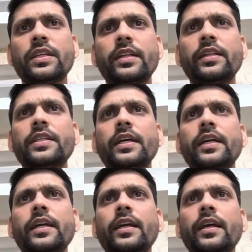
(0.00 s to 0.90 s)
run this
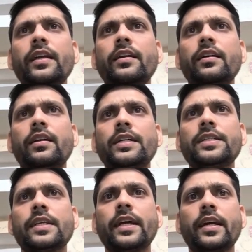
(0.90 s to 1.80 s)
again, and let's
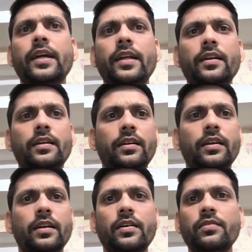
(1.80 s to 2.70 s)
get idea that till
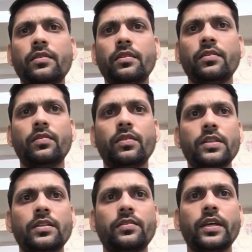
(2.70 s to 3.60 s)
now what
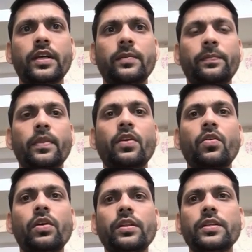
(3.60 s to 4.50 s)
answer we are getting.
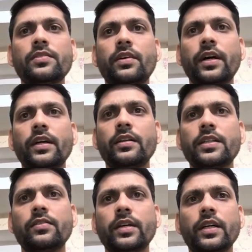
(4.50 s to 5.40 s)
Okay, this is fine, this
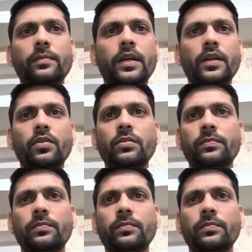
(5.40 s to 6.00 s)
is working pretty good.